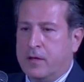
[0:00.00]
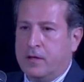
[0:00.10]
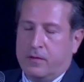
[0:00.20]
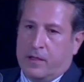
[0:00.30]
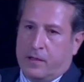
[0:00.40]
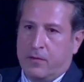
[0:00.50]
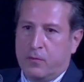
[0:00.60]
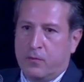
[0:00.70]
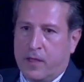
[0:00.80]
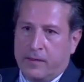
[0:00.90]
like, you
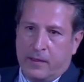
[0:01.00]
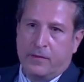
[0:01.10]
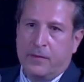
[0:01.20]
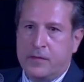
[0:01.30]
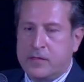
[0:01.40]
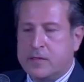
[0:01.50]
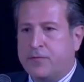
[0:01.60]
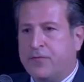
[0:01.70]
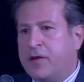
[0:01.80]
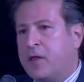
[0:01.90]
know, Canadians
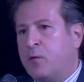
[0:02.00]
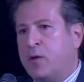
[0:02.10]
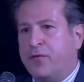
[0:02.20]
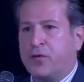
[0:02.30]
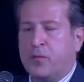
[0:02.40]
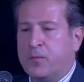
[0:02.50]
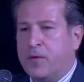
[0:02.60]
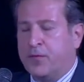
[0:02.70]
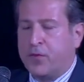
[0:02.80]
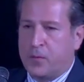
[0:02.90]
far away from
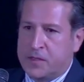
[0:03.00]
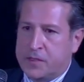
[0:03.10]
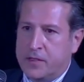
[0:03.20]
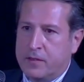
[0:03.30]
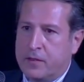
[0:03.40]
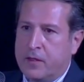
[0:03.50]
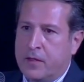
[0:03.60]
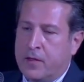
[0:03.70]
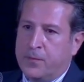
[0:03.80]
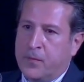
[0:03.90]
the scene,
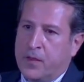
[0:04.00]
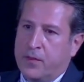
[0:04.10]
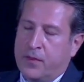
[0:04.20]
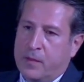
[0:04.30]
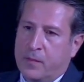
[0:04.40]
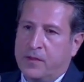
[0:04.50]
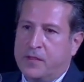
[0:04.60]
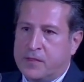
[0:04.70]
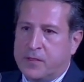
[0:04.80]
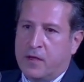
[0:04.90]
the
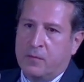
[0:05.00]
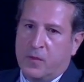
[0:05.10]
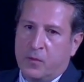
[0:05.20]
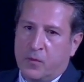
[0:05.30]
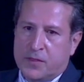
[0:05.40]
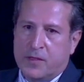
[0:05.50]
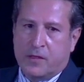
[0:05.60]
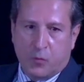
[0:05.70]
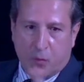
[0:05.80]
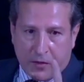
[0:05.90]
Lebanese army was
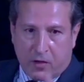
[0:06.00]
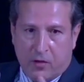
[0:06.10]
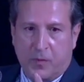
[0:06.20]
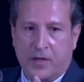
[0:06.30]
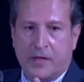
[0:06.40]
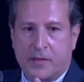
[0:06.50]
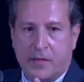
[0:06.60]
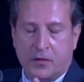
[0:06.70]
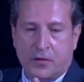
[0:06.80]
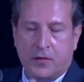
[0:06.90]
not one army as
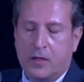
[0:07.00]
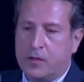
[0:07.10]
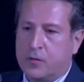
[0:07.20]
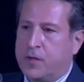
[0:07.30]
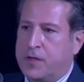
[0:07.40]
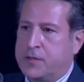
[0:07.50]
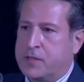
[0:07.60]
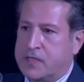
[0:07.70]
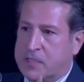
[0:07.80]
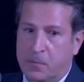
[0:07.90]
such. It was
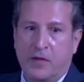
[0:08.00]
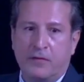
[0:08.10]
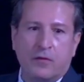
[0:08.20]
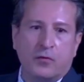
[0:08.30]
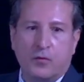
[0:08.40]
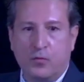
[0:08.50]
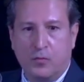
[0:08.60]
split into two.